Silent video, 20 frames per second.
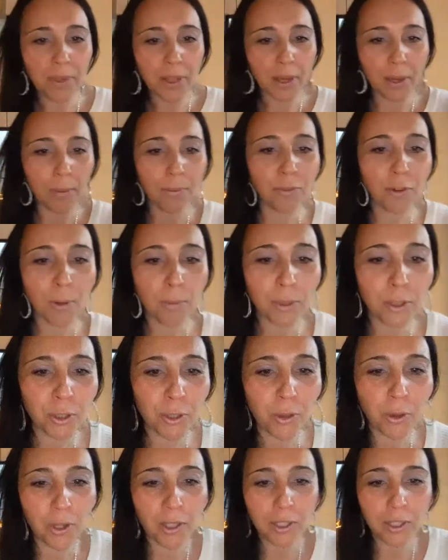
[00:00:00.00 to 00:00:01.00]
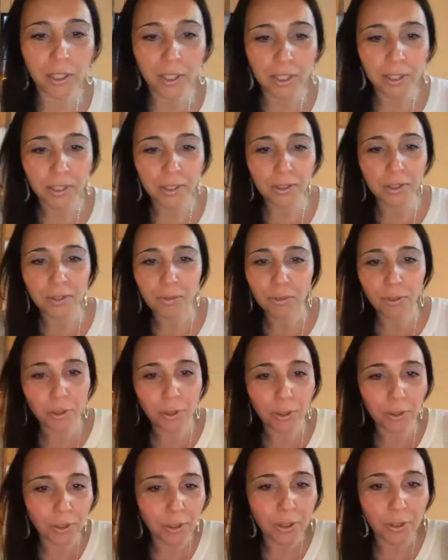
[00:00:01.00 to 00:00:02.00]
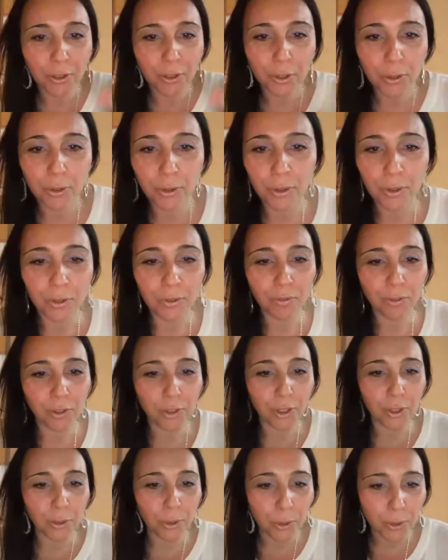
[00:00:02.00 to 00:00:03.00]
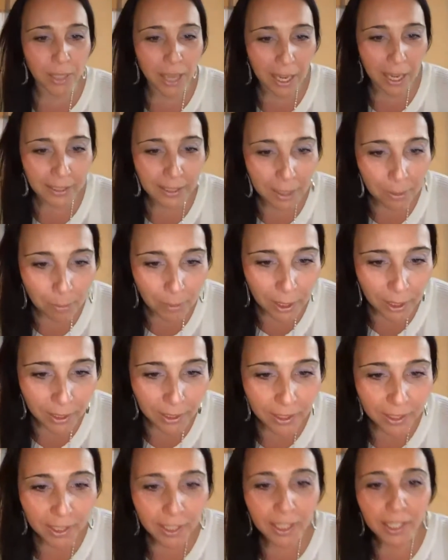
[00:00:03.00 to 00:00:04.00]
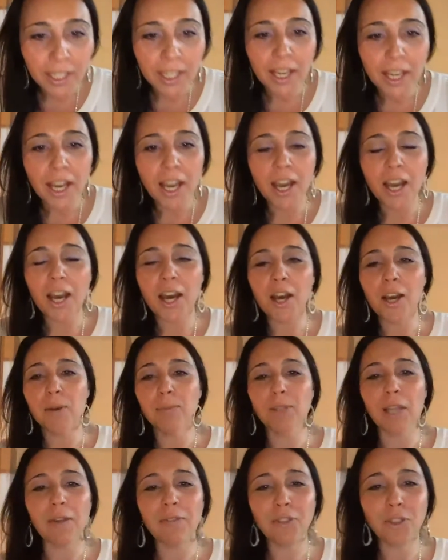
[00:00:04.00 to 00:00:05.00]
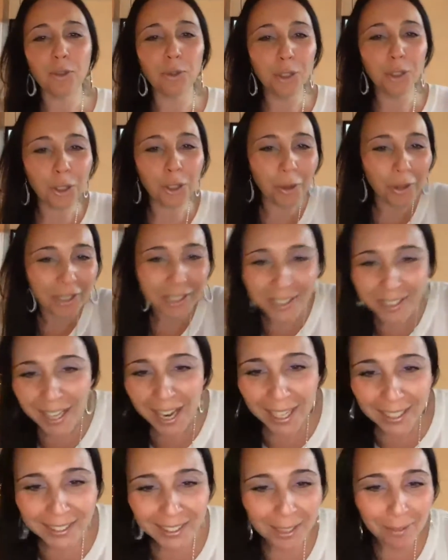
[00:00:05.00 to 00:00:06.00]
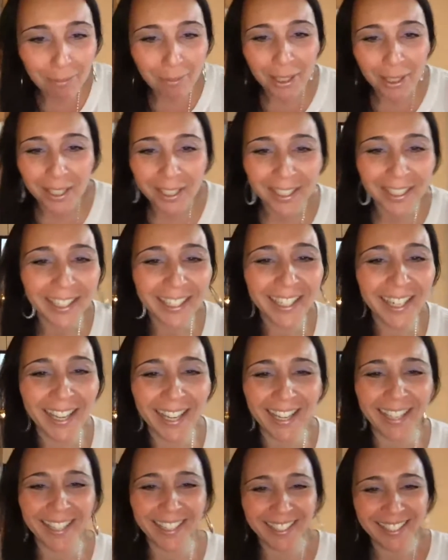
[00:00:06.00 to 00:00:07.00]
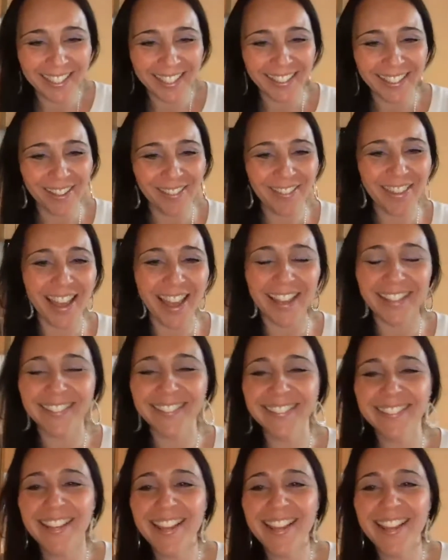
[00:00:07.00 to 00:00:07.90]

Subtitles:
I'm from New York, for you who's asking me. Life's Too Short is asking me. I love that.